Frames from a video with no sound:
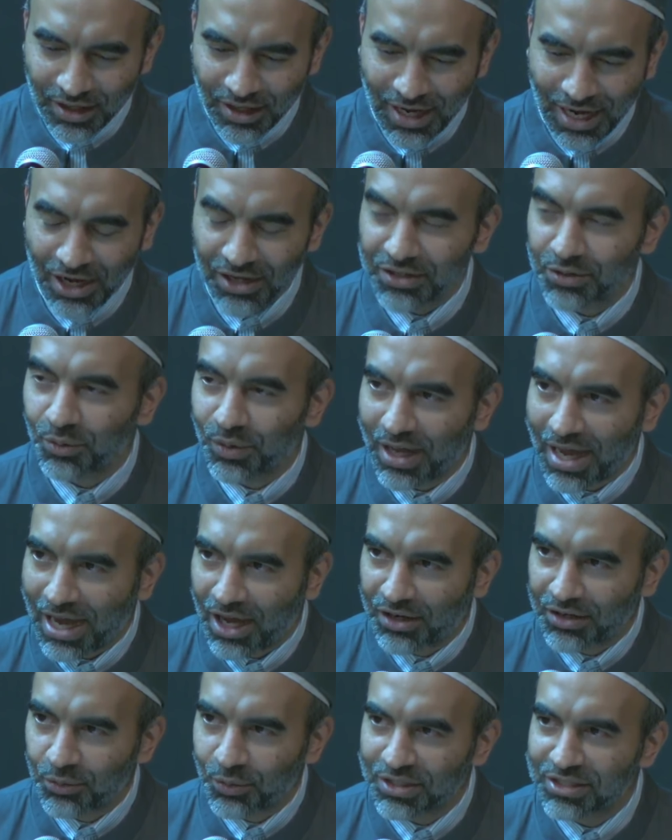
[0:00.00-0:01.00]
how did, what,
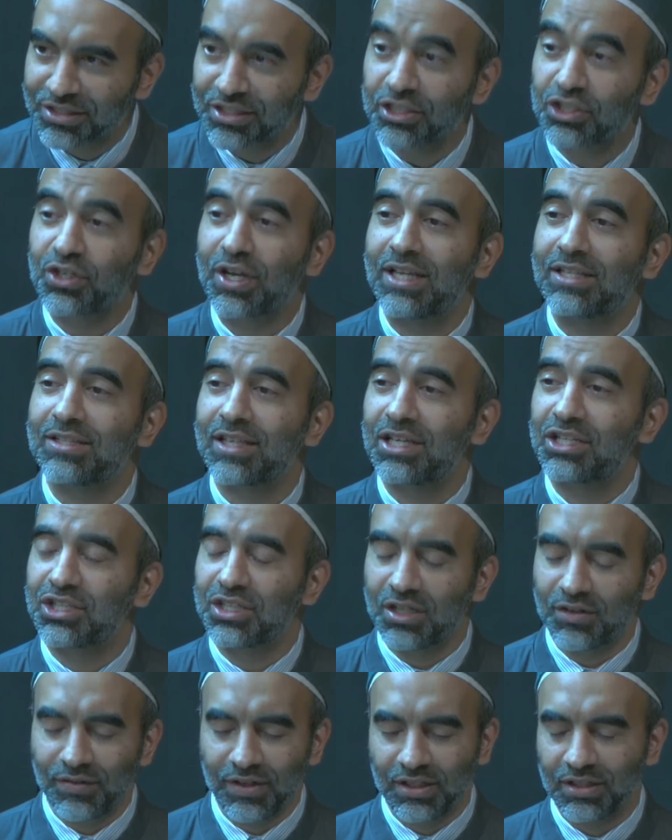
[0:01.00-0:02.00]
how, What's the
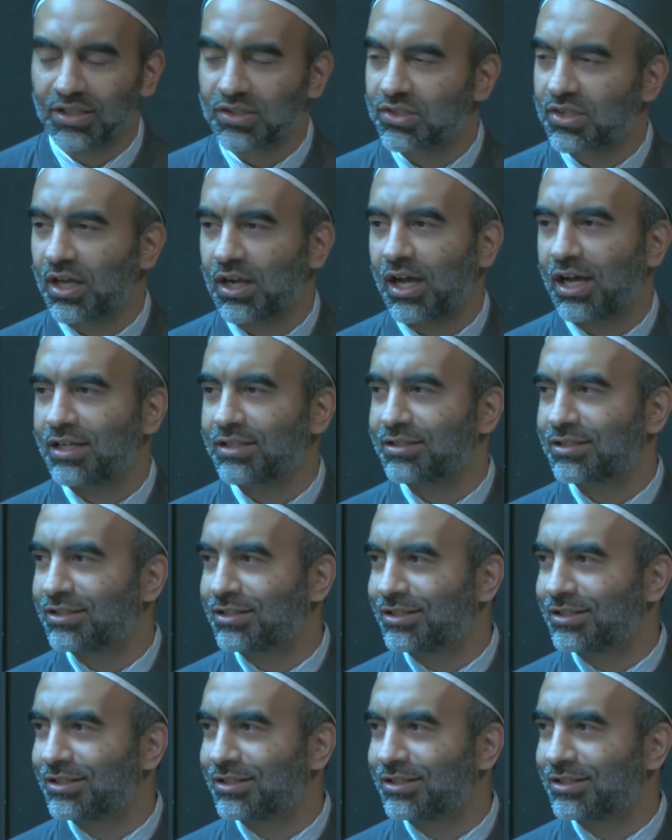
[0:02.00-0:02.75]
translation of it? The salat